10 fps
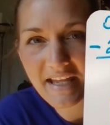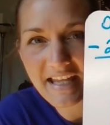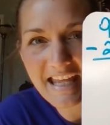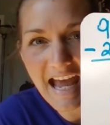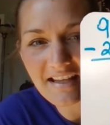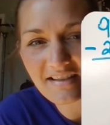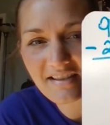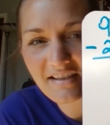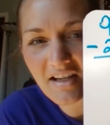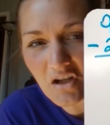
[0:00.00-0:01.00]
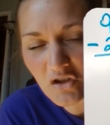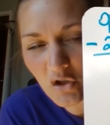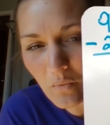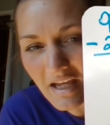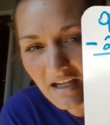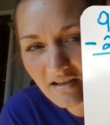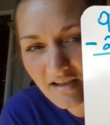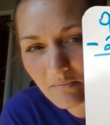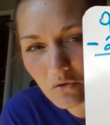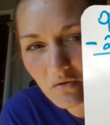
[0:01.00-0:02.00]
Yes. So we can
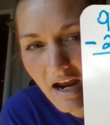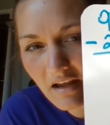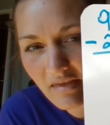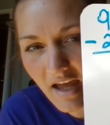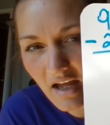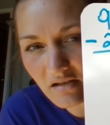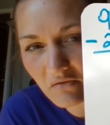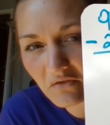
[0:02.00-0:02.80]
subtract that.